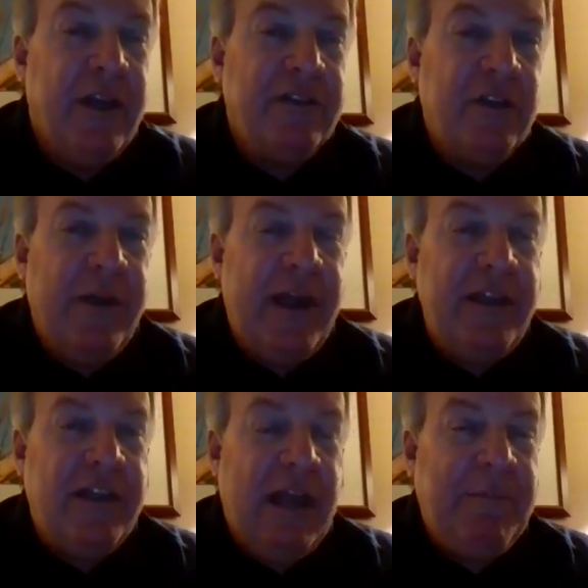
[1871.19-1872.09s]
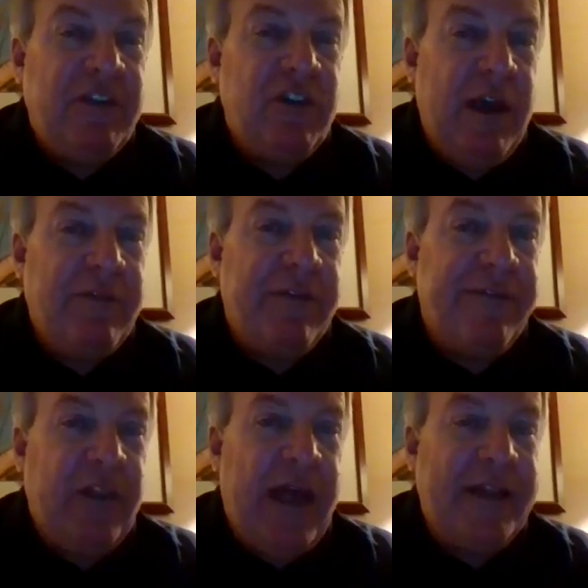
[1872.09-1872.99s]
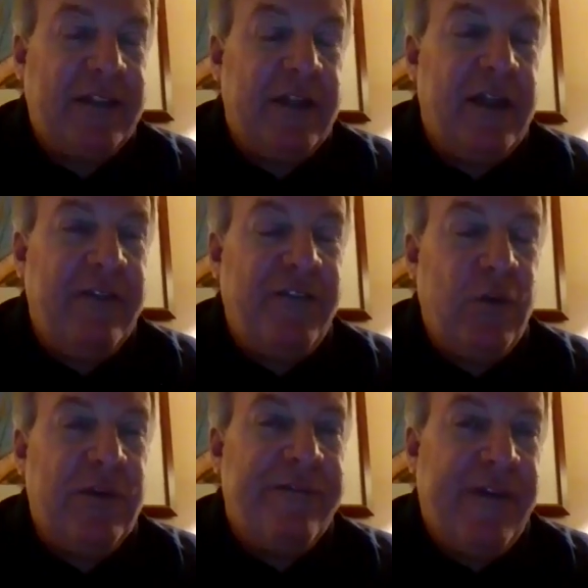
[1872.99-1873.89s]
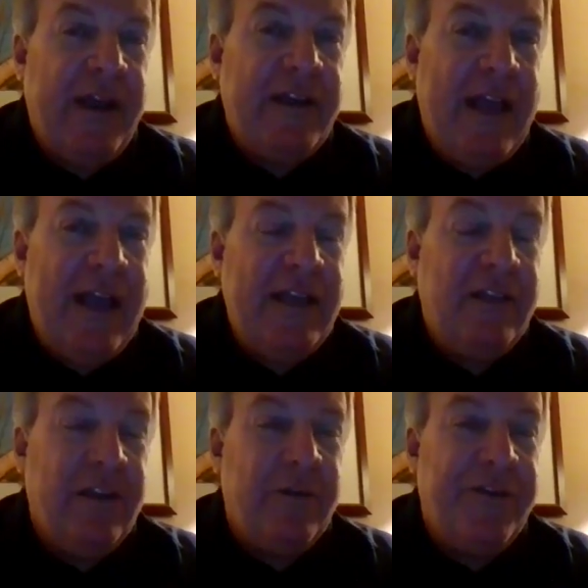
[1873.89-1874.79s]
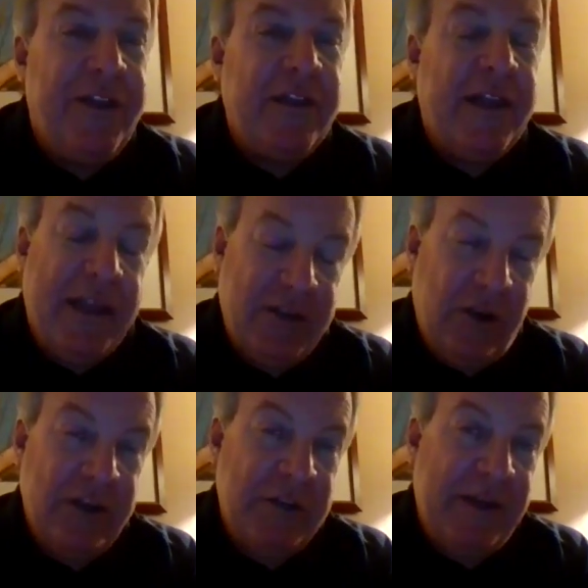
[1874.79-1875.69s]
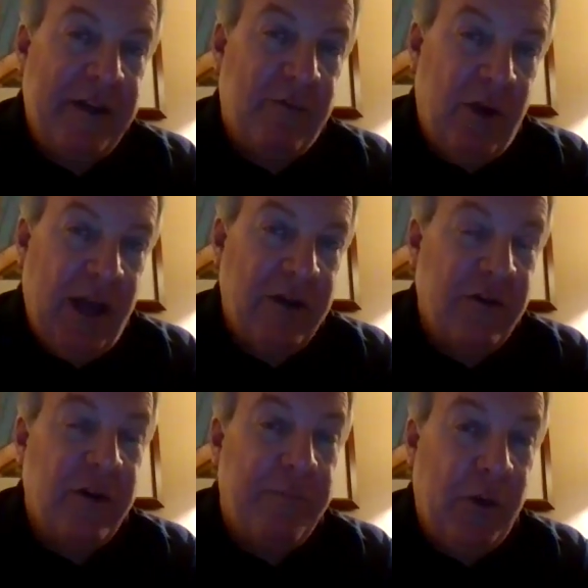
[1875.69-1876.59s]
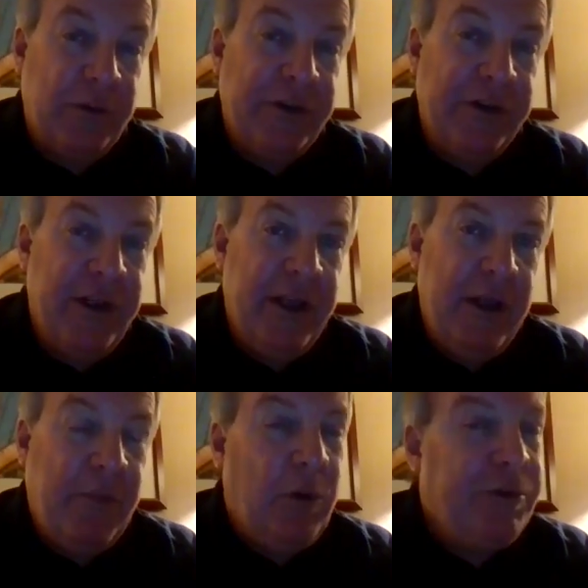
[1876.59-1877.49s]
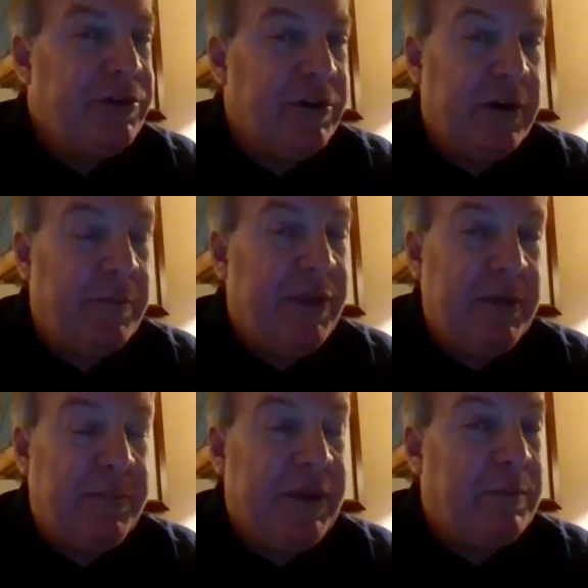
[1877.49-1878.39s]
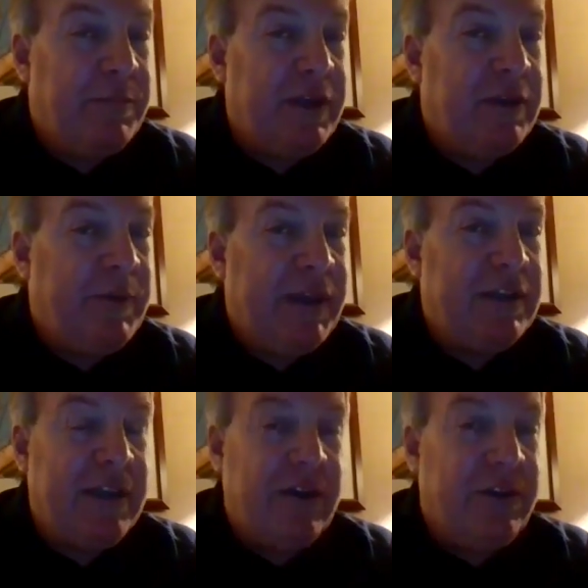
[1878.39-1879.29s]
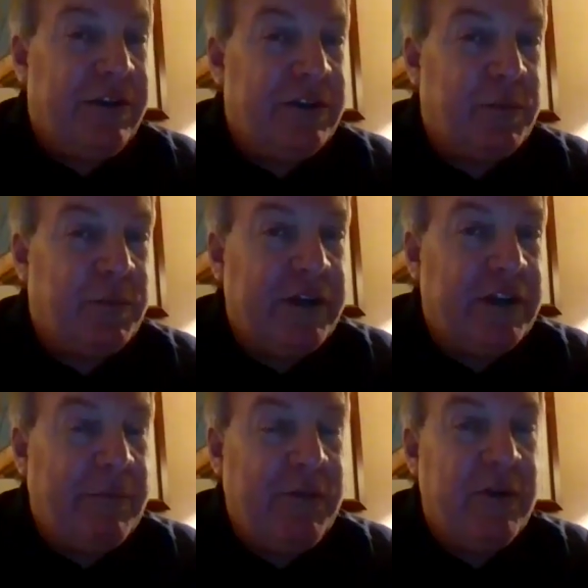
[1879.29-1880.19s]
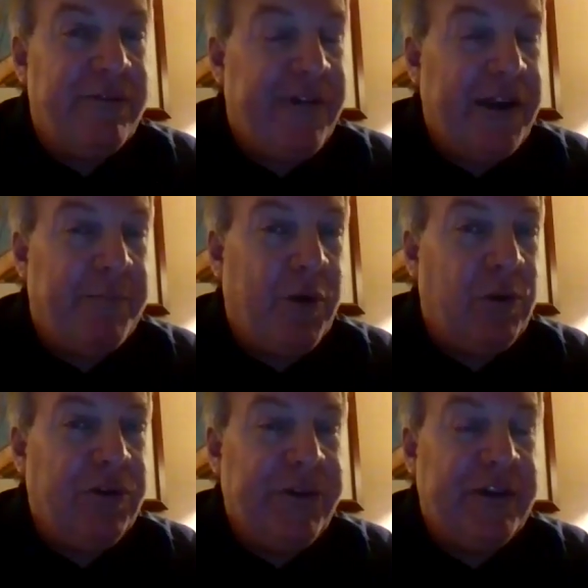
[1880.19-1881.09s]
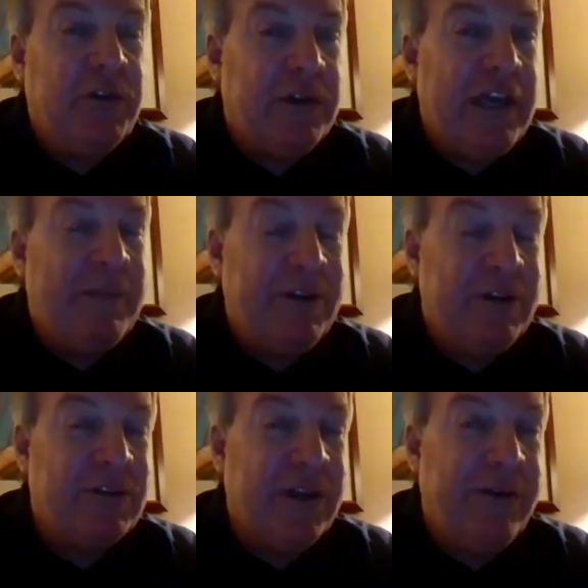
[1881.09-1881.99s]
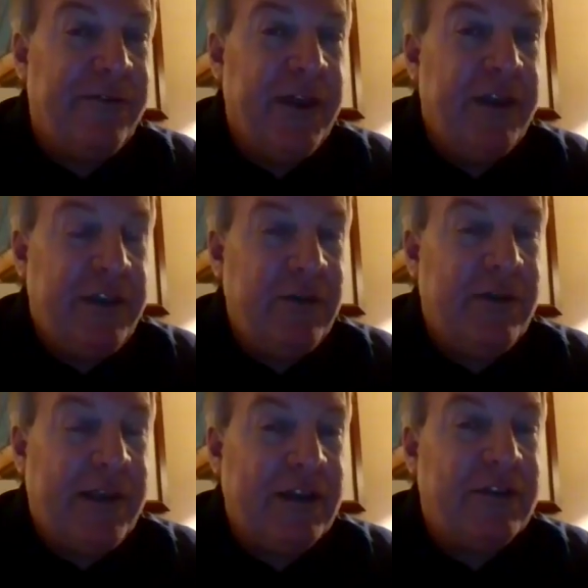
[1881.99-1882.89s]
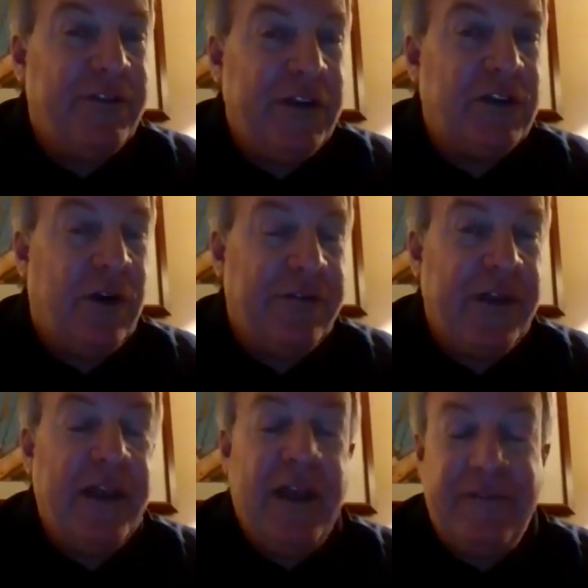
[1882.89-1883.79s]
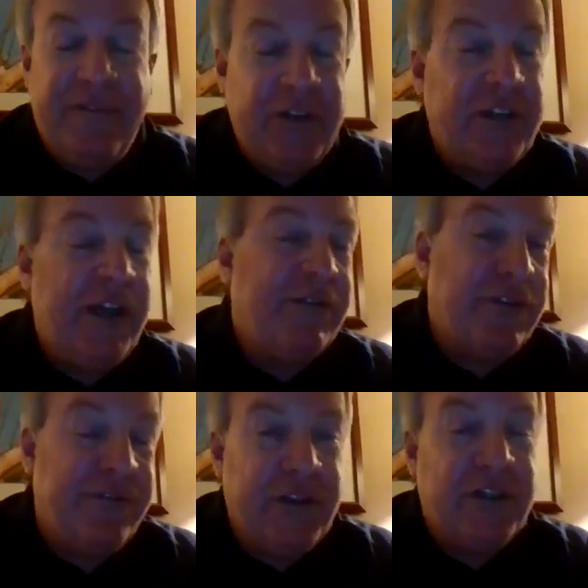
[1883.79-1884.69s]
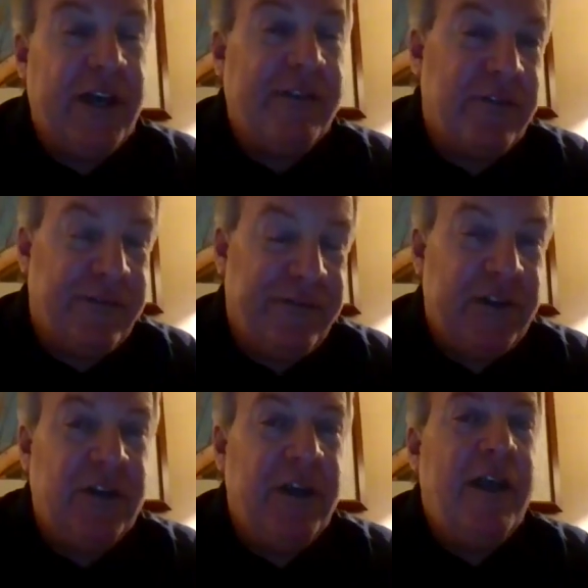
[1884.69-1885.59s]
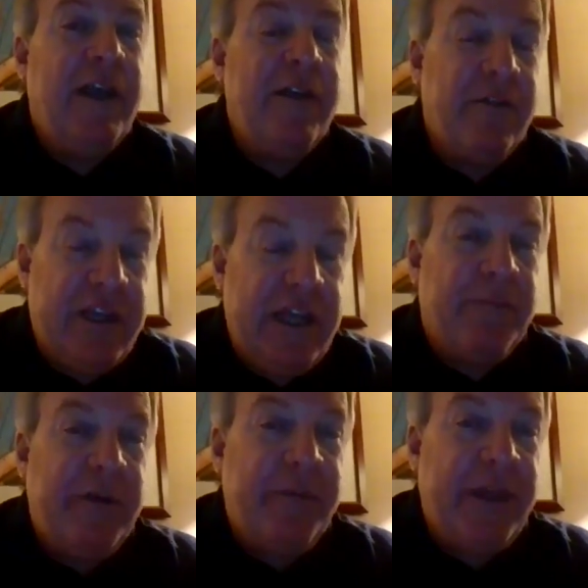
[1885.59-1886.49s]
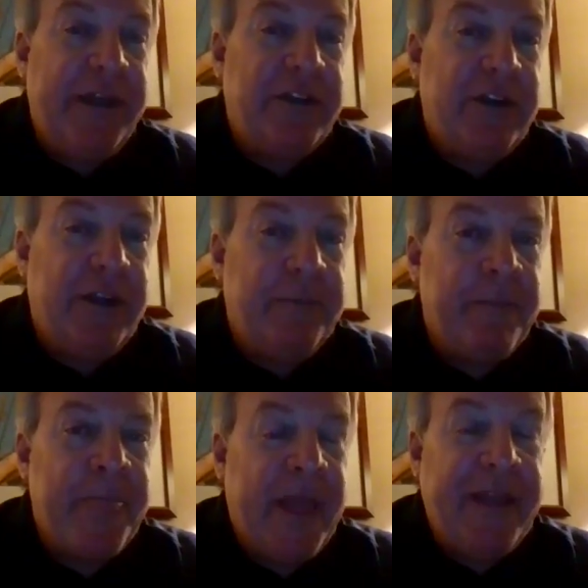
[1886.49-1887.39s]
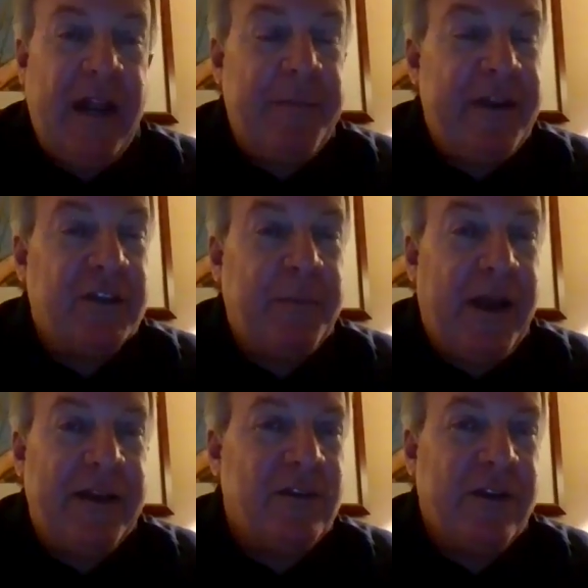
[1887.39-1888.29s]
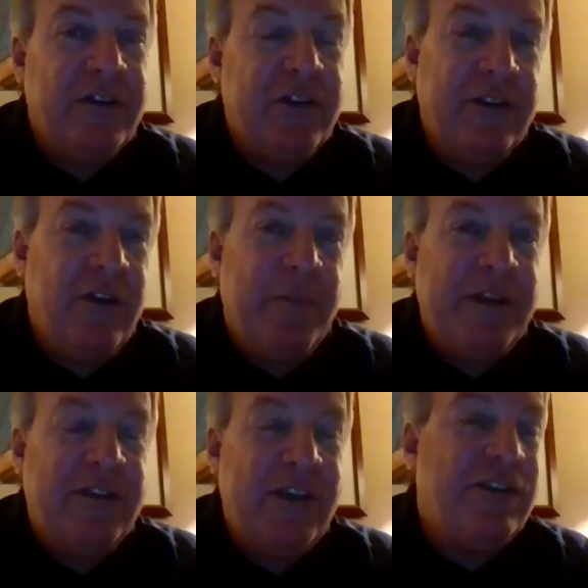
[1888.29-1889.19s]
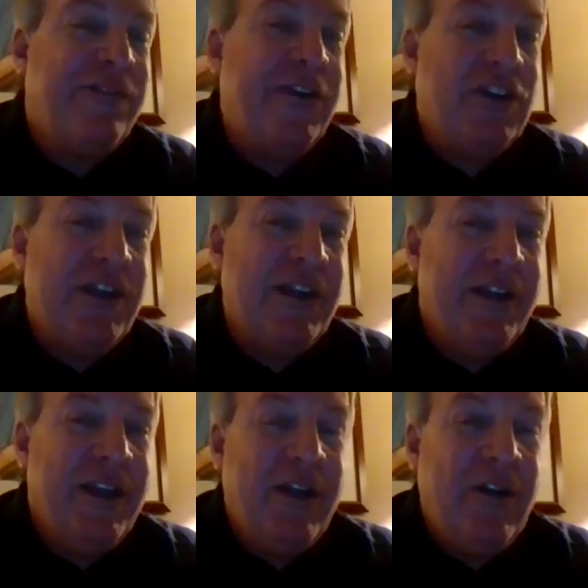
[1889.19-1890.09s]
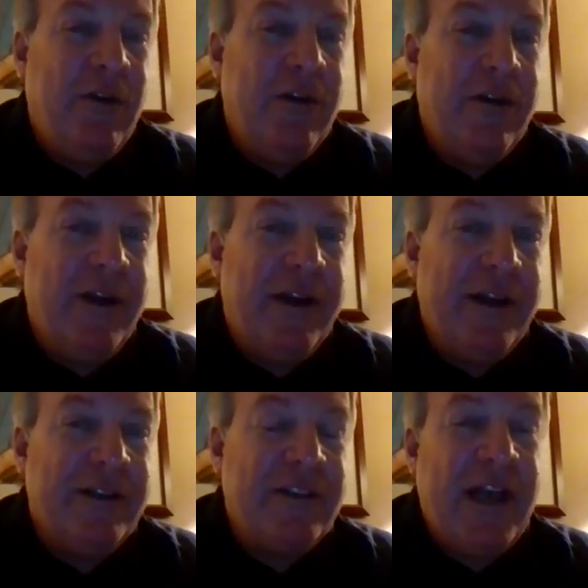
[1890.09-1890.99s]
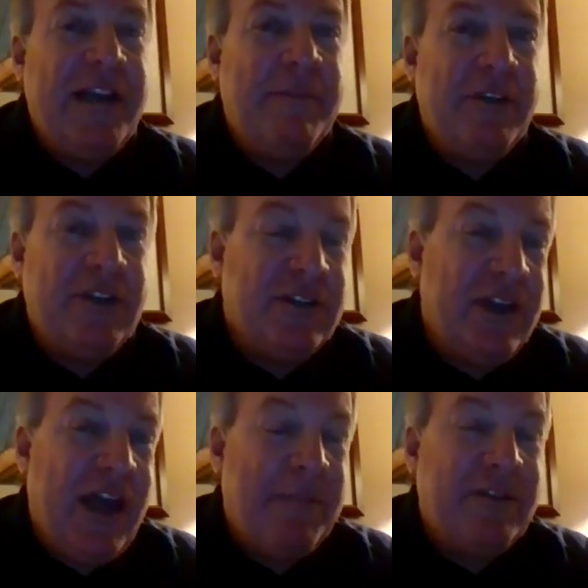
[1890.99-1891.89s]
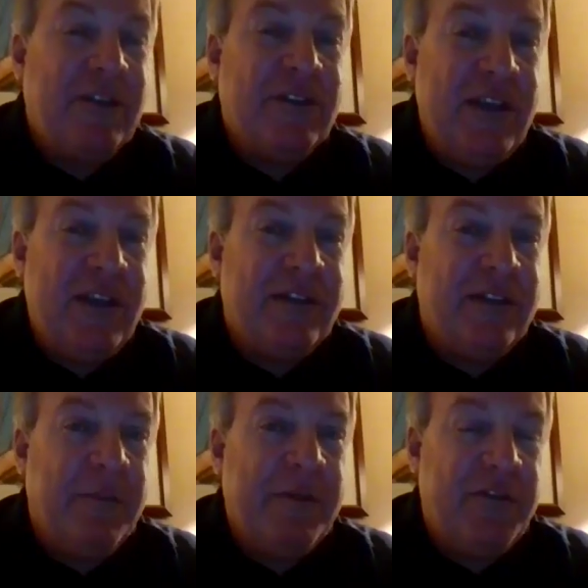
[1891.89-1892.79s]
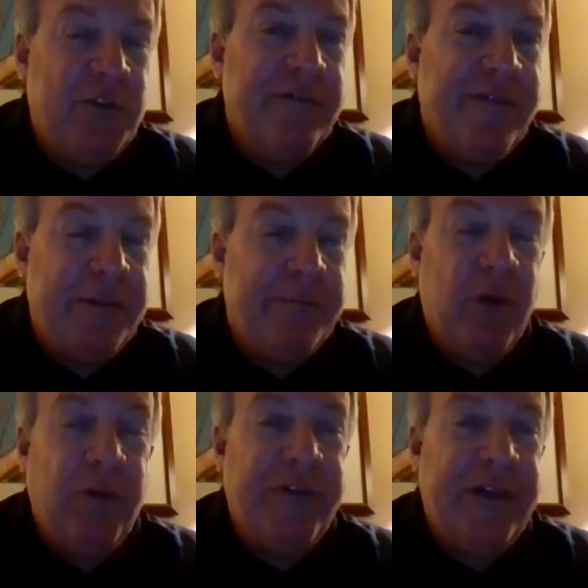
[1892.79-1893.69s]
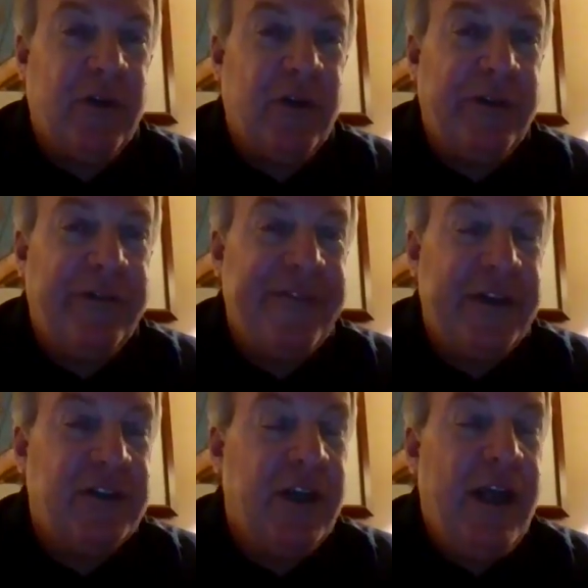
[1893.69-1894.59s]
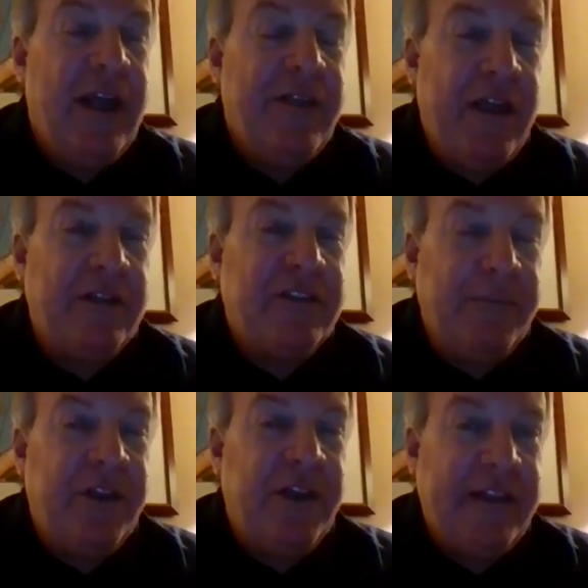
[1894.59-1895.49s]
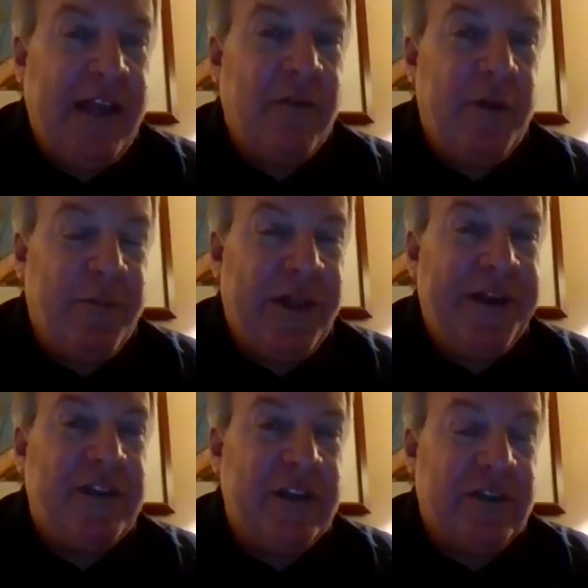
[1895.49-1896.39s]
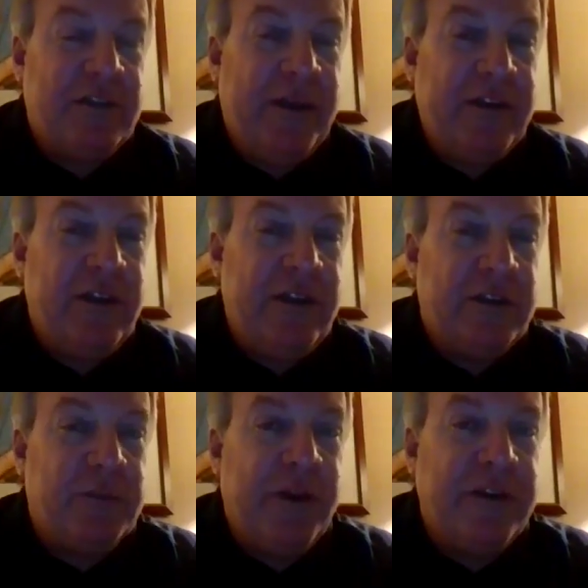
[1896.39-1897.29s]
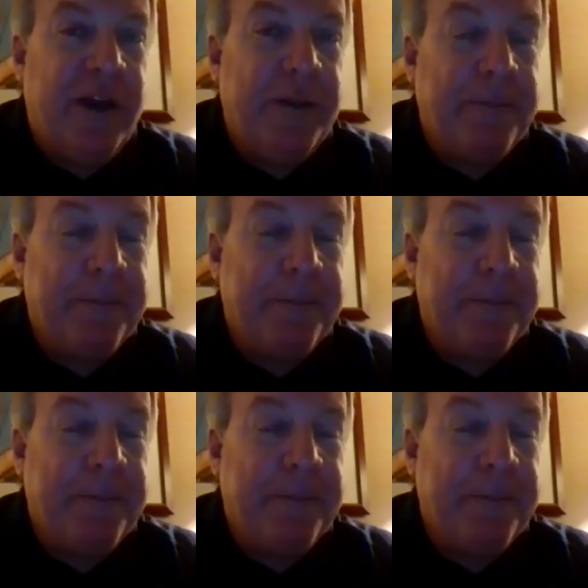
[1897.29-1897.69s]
So anytime that you have a flat, if you can find any little thing, like I talked about, a rock or a boulder, boulders are a big, big, big, big deal in the springtime. You can find a boulder that you can keep to yourself. You can catch fish off, and fish after fish after fish. It'll keep replenishing, and that'll be a spot as long as nobody sees you fishing it, or side images and happens to see it there. But if you can find a boulder that's holding fish, something like that replenishes, especially in the springtime.